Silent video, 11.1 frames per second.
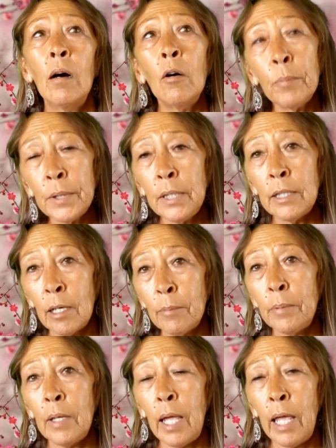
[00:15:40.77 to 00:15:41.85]
opening
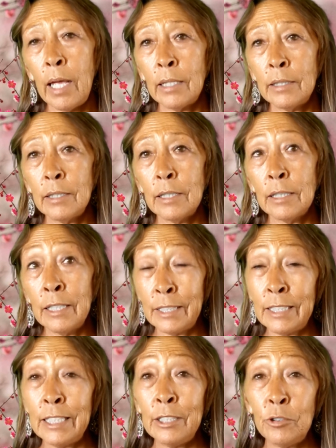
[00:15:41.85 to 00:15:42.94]
up and
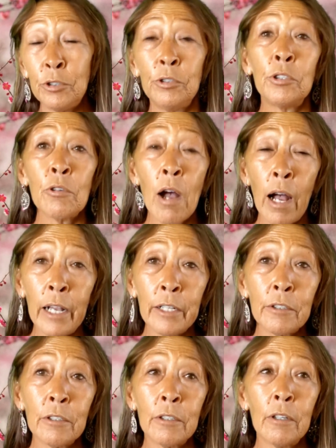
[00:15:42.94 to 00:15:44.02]
listening to your
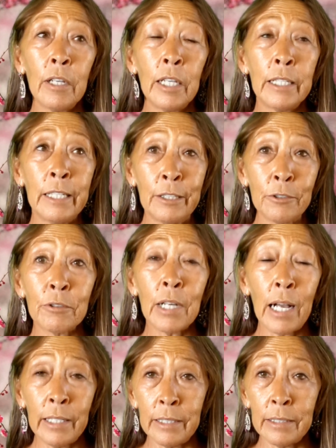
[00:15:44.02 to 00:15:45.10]
higher and inner
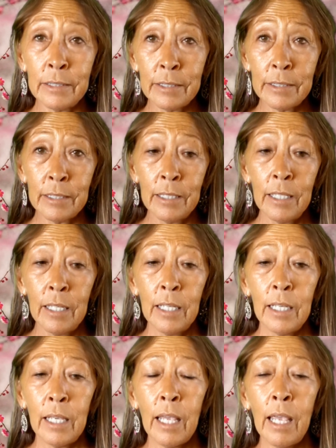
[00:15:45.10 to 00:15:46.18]
guidance,
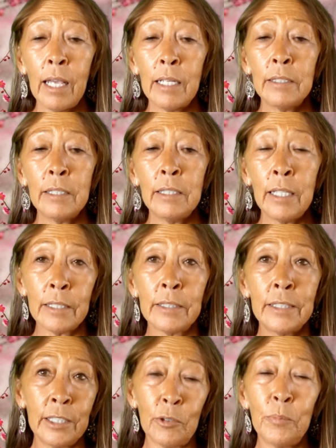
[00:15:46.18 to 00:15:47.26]
and yet
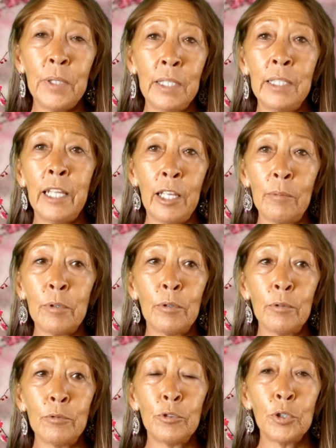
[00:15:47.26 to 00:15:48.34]
still being
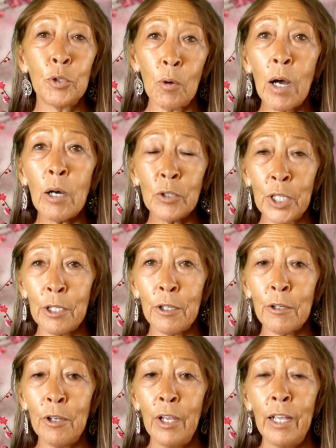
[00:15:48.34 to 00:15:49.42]
able to go out
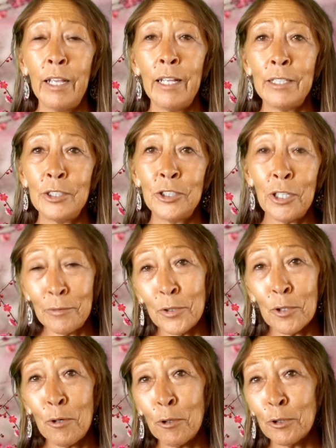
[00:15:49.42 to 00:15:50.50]
there and shovel
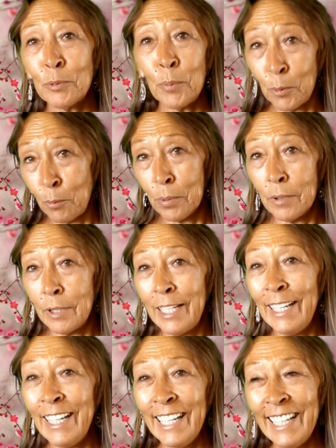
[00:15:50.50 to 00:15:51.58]
the horse poop
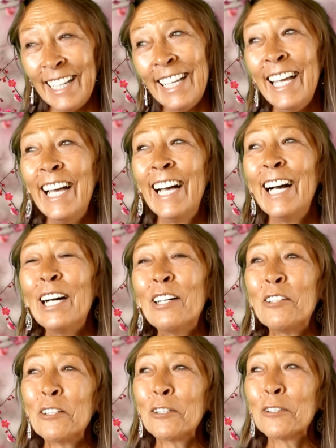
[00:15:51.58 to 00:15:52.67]

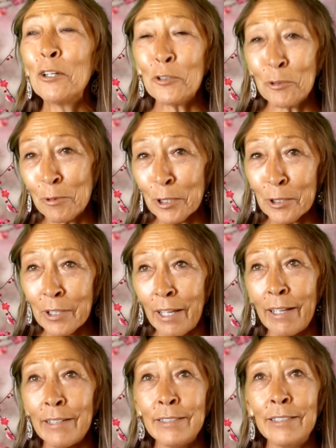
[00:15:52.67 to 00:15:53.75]
or go to work
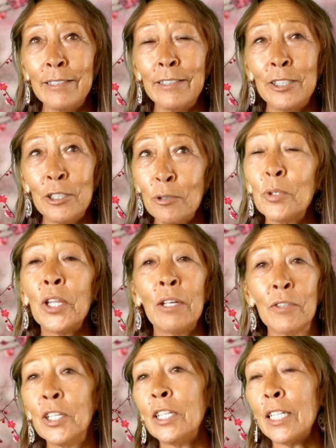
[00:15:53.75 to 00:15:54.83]
and deal with
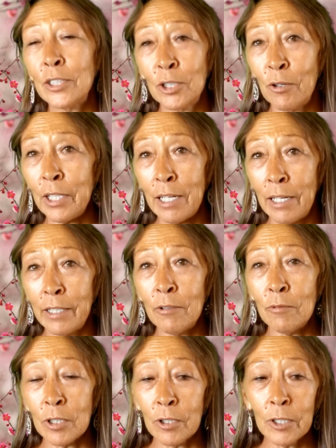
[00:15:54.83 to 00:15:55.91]
everything that's going on at
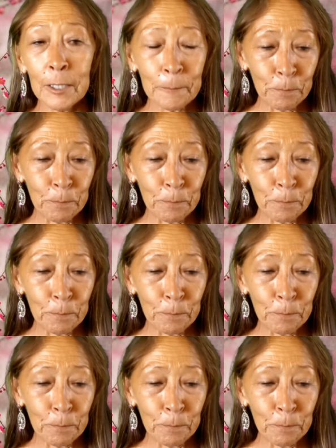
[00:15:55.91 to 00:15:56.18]
work.